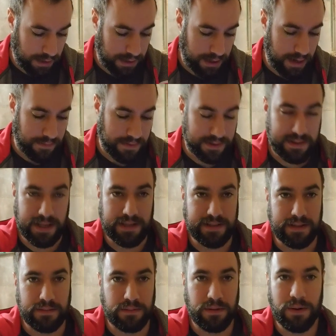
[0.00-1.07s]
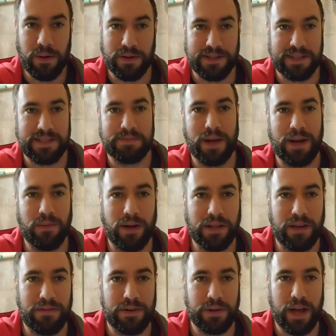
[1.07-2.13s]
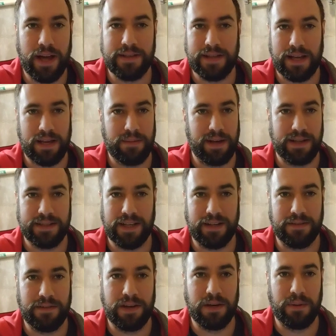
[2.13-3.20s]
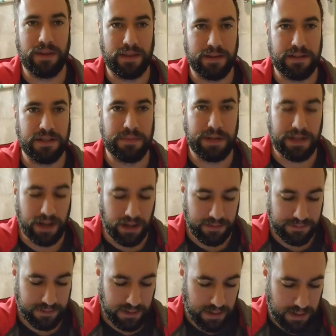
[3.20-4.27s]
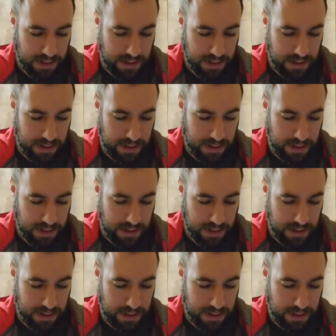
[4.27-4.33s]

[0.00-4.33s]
Again, if this wasn't explained well enough for you guys, I can make a second video, but I think this should be enough.